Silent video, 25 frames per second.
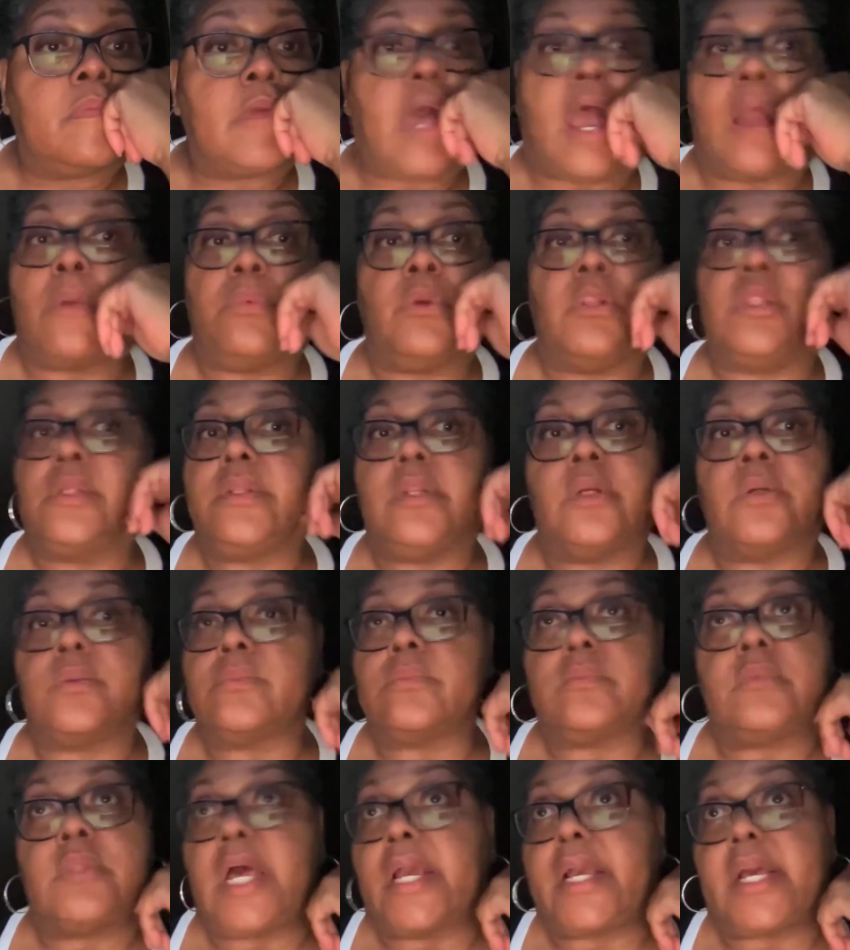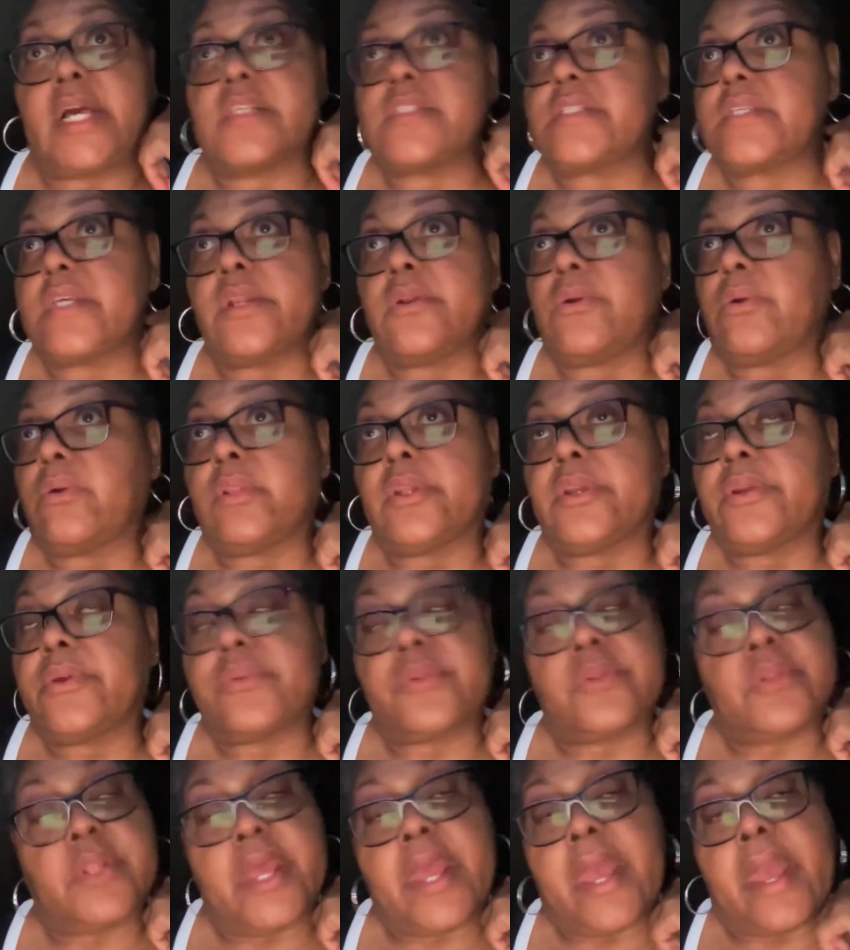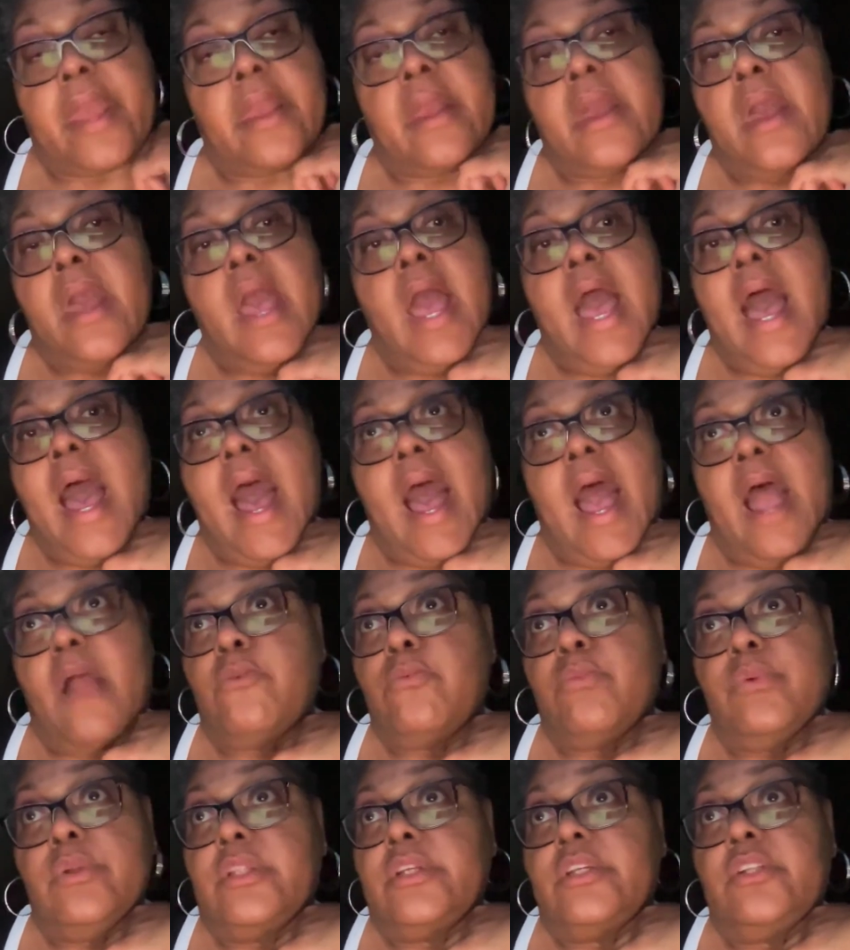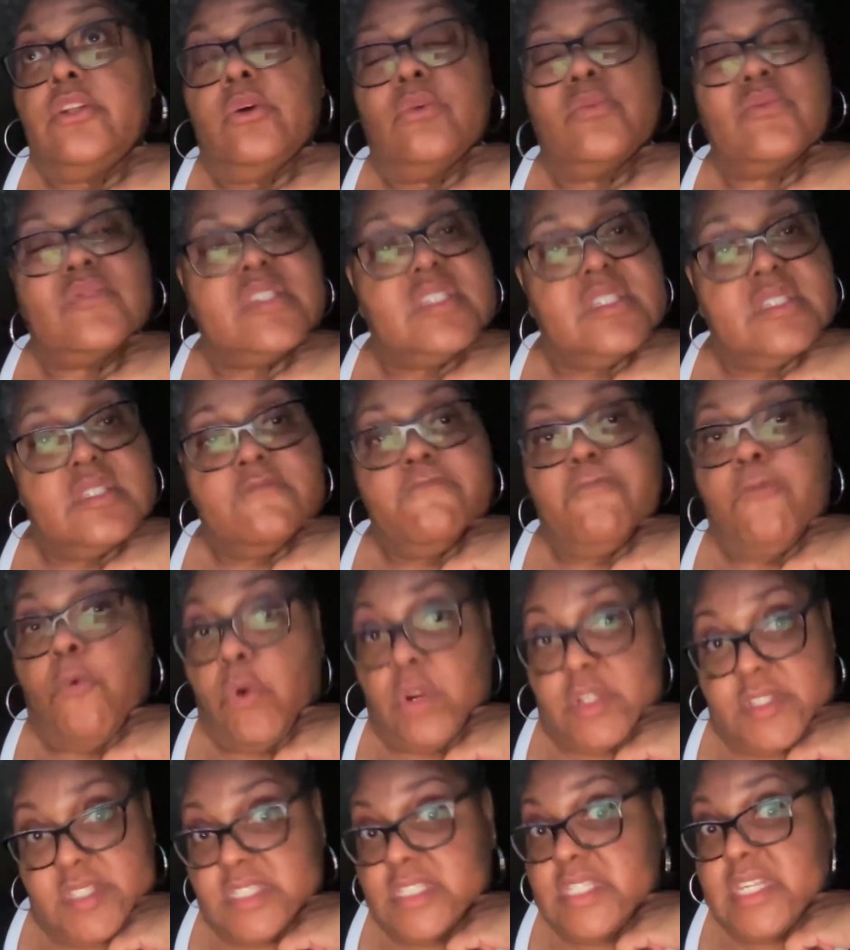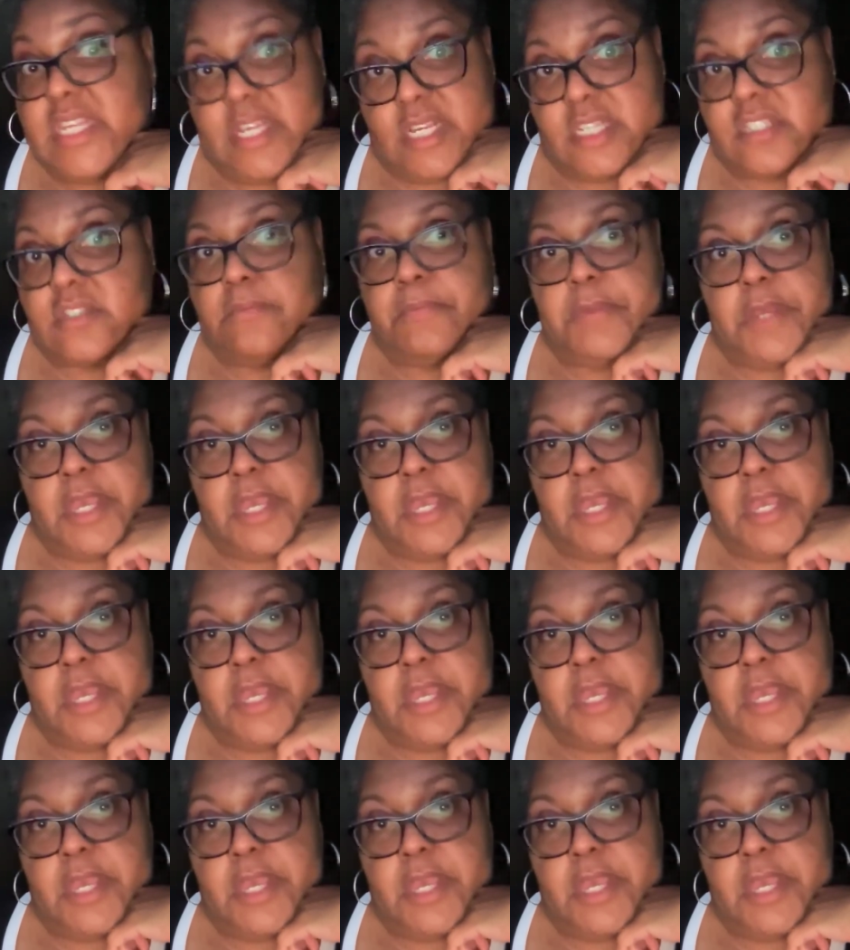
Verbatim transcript: I really don't, like I said earlier today, I really don't foresee us